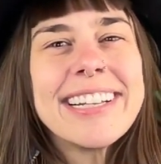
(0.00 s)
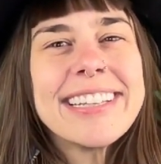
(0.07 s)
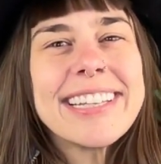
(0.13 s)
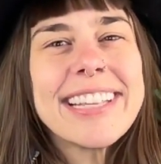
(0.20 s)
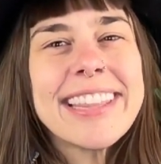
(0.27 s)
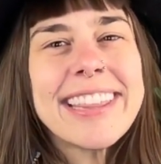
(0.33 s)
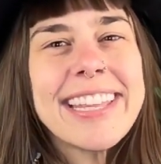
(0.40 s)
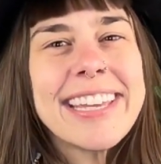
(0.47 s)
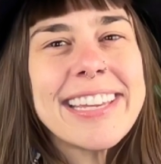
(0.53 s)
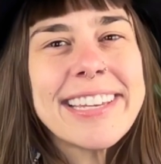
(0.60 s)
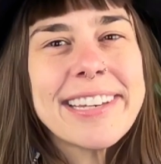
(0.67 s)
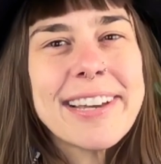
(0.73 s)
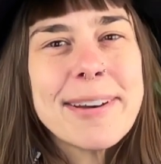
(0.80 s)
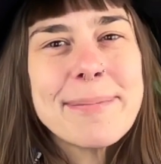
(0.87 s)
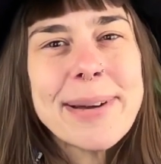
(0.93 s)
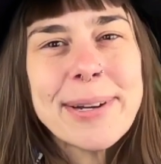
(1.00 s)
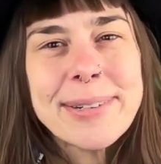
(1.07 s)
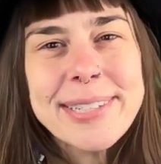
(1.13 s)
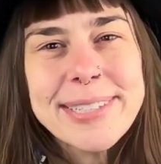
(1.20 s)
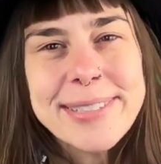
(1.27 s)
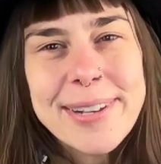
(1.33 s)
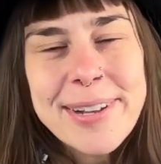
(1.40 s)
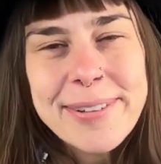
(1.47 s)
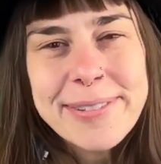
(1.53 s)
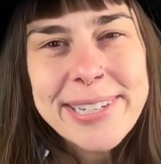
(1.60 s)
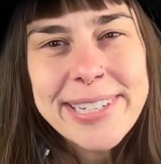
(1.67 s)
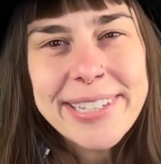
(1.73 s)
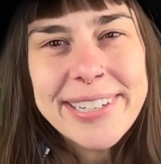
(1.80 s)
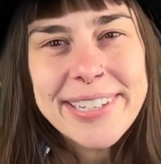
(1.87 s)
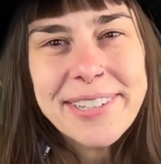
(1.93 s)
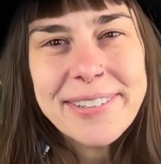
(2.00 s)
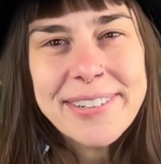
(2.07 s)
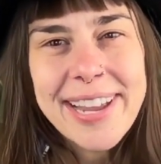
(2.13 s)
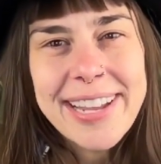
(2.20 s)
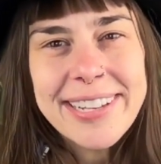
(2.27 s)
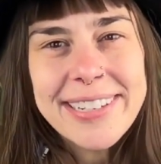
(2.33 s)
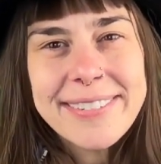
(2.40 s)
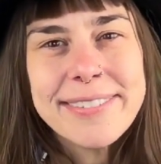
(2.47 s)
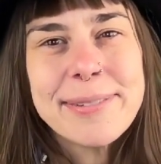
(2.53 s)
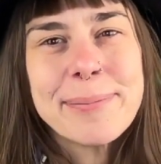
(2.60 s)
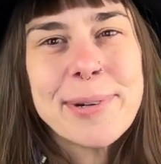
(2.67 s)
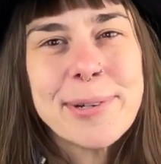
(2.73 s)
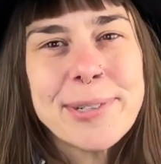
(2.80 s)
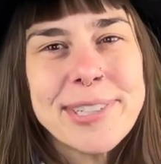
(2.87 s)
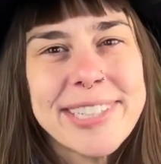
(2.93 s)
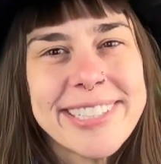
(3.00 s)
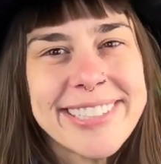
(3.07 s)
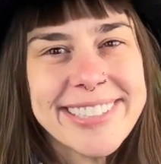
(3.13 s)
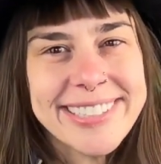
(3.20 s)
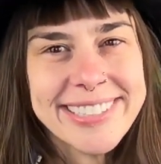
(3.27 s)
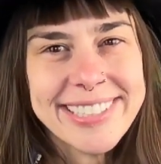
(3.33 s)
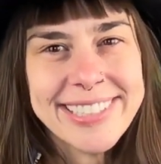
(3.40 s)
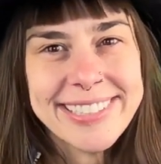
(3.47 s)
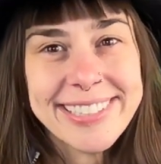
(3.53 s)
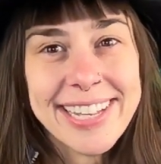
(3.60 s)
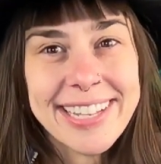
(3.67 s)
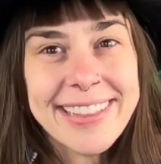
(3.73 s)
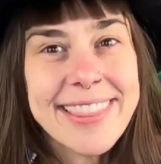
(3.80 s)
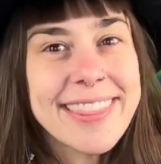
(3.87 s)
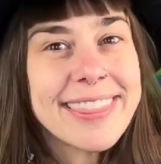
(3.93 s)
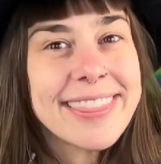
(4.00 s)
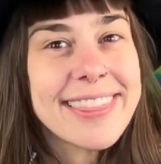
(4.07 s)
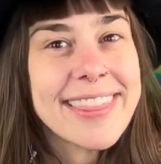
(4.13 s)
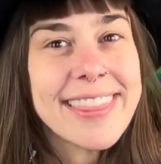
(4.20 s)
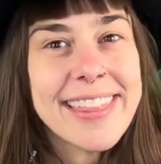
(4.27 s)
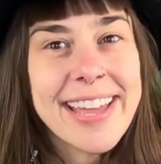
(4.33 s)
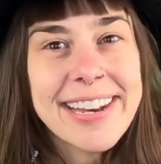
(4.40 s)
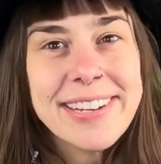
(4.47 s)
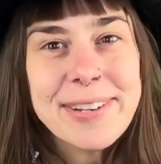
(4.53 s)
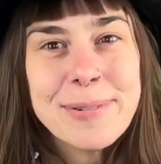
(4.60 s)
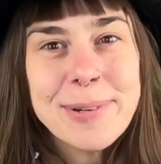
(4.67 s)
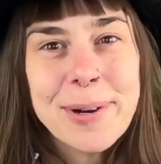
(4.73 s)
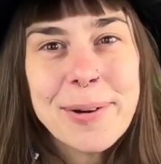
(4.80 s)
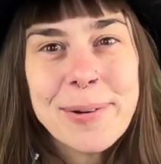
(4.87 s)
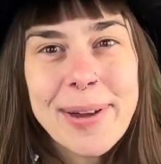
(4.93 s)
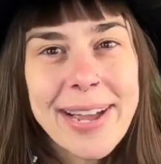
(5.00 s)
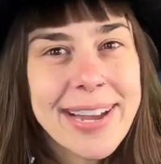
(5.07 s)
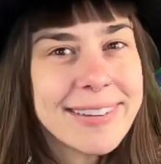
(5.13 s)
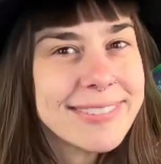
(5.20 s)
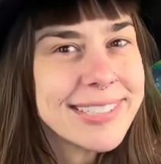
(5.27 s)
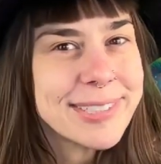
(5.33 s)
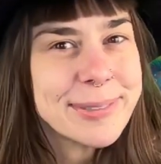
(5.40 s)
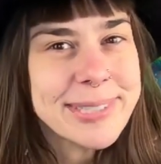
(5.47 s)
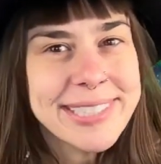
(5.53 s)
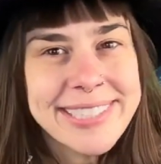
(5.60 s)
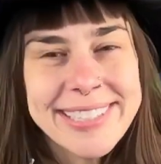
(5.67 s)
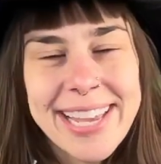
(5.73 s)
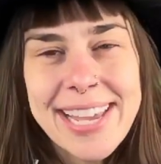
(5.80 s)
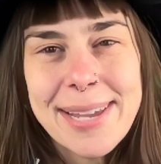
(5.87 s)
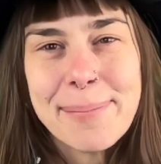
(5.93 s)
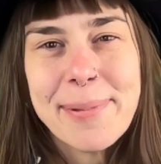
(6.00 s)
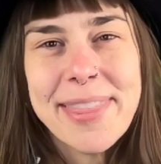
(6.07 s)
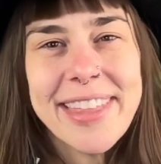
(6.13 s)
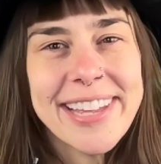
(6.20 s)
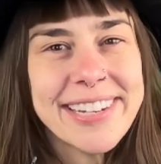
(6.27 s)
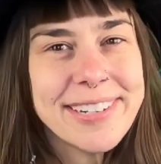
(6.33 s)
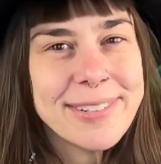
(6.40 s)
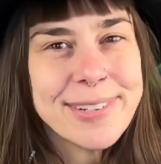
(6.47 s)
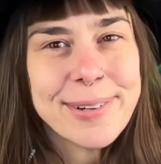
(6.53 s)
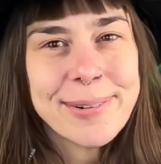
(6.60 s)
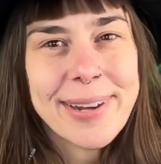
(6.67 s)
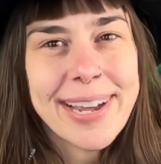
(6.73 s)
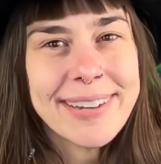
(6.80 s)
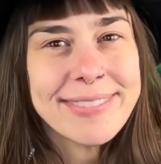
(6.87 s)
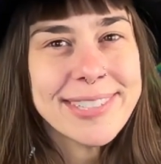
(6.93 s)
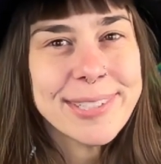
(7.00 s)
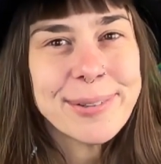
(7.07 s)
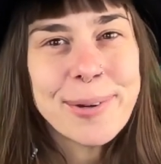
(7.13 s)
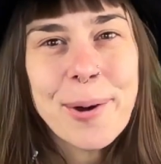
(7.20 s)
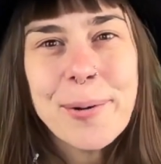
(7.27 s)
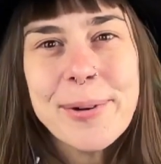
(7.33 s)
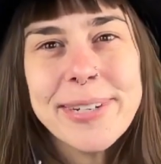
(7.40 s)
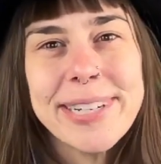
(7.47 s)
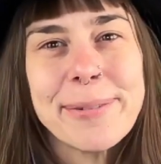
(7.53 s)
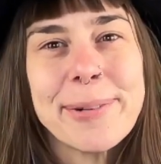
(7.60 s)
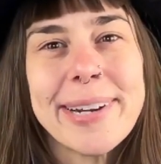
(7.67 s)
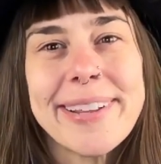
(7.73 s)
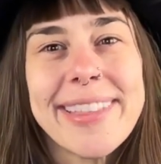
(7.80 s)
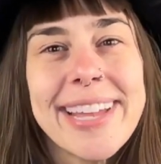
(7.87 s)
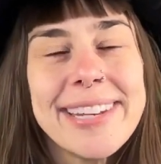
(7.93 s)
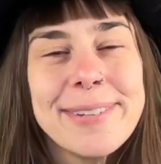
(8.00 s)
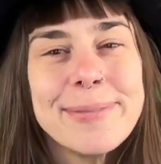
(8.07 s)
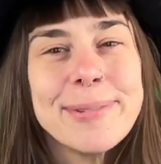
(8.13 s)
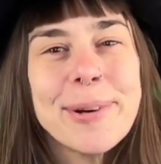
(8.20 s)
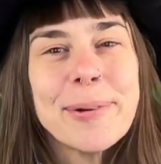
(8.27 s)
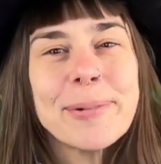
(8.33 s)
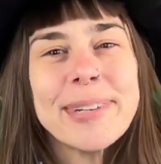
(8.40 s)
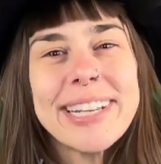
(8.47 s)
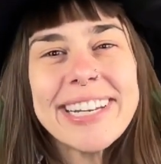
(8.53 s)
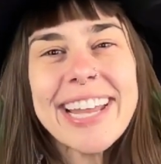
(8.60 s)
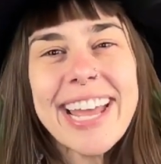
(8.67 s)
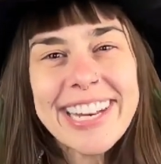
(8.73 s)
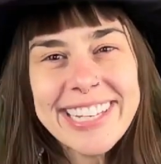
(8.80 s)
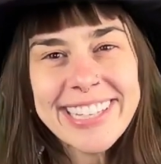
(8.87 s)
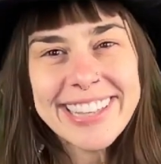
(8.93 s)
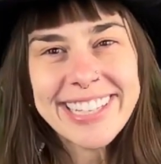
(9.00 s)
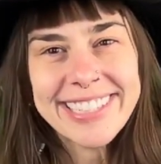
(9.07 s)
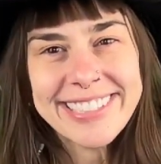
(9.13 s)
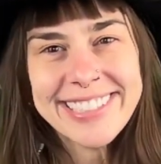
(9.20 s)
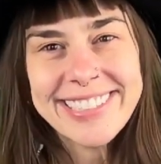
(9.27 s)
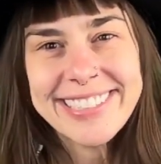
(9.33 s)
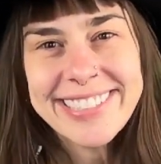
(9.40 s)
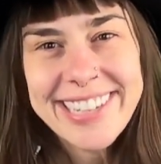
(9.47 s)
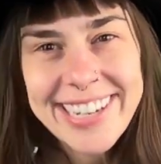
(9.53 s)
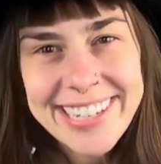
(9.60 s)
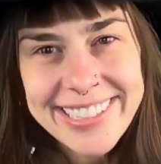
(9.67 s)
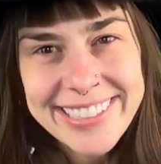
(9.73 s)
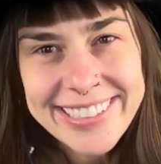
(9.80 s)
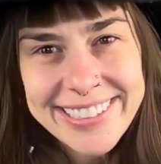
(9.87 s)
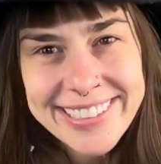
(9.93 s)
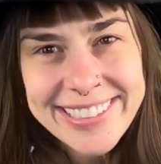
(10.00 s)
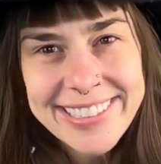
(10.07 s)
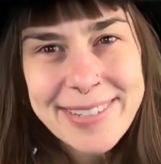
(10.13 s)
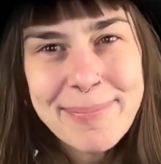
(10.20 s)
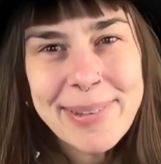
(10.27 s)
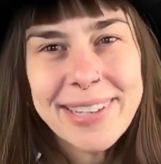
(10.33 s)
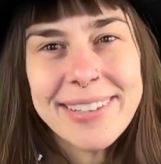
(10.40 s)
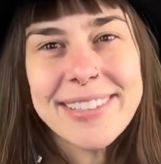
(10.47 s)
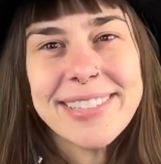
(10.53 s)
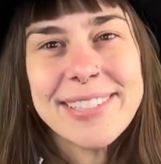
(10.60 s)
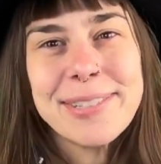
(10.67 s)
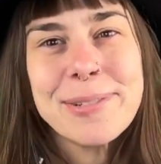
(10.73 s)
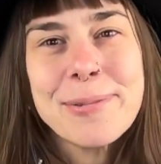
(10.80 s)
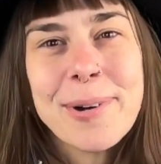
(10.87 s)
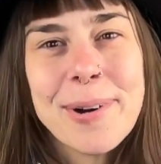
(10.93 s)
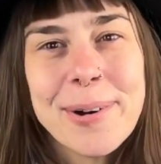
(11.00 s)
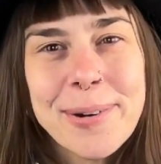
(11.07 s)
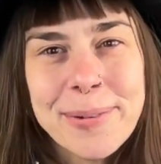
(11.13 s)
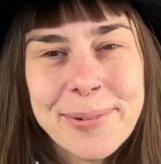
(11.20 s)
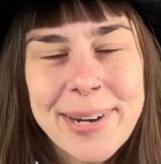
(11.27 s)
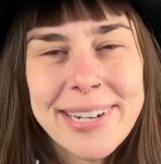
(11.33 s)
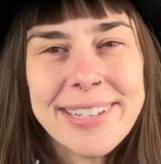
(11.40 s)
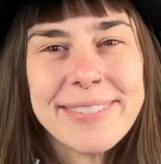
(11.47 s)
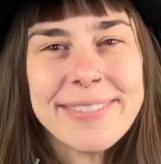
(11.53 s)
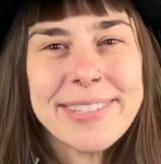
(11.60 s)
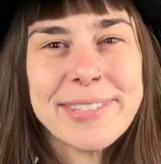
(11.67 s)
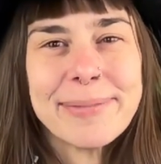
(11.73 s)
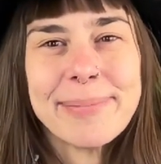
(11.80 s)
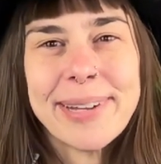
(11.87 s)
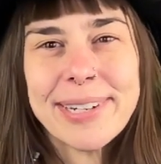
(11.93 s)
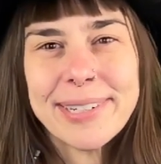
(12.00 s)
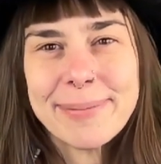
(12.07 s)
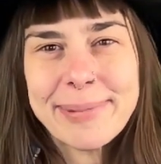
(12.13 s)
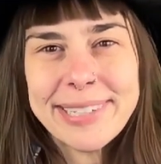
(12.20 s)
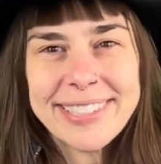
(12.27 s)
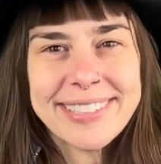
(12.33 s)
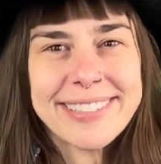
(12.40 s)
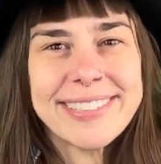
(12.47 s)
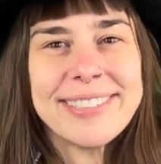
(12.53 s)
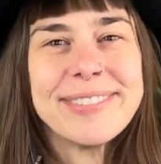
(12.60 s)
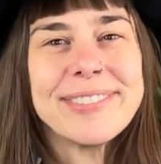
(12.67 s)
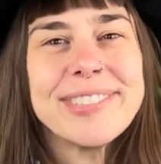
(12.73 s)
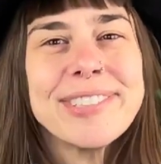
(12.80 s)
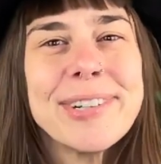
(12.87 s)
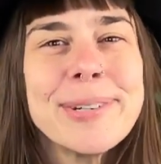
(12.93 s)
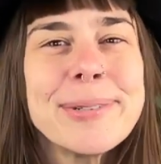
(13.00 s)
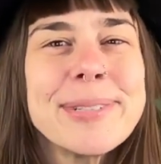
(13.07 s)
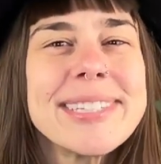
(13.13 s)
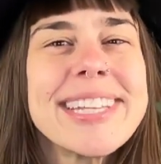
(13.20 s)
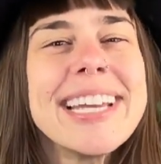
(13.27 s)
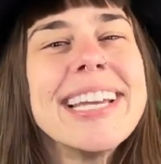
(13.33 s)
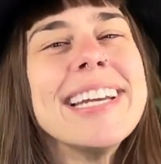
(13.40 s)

The thing about dissolving your negative emotions is that then you don't have to escape. Then you don't have to go anywhere. Then you don't need anything to change because you already feel better because you chose